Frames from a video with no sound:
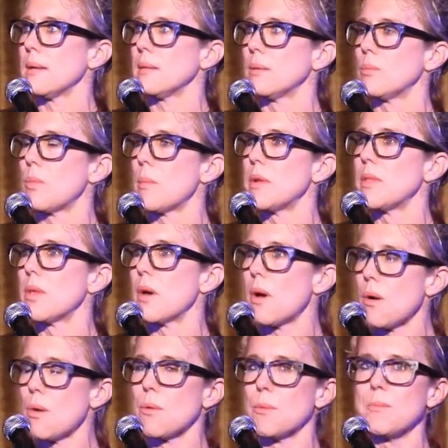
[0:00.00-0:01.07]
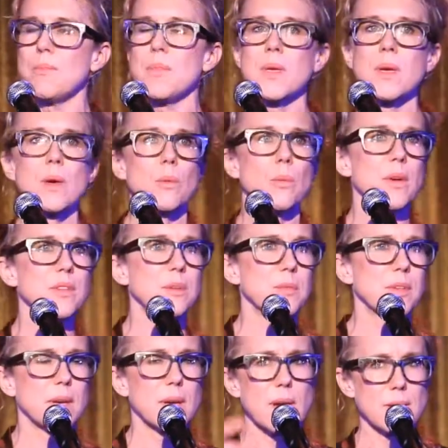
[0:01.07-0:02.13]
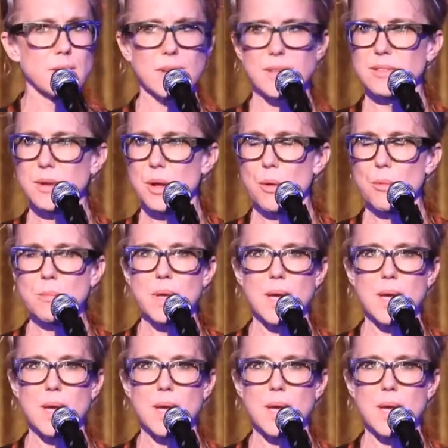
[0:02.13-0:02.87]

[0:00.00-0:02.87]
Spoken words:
the woman in the home it was like a convalescent home,